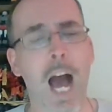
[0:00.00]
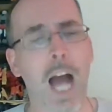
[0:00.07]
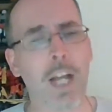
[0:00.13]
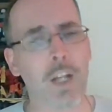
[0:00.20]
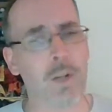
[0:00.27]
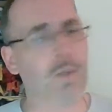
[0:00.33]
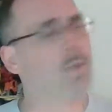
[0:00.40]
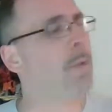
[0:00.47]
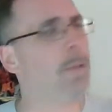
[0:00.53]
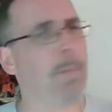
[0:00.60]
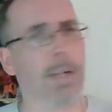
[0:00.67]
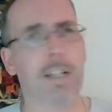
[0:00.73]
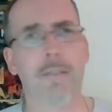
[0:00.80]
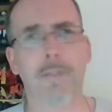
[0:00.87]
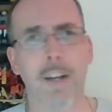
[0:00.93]
I used to be a
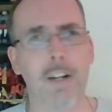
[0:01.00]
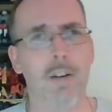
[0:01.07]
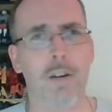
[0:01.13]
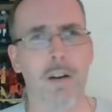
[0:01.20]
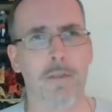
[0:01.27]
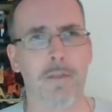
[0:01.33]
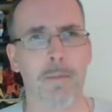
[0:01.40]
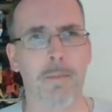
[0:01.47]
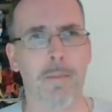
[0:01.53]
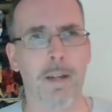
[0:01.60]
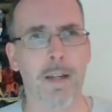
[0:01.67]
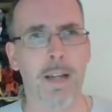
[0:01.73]
big defender of them.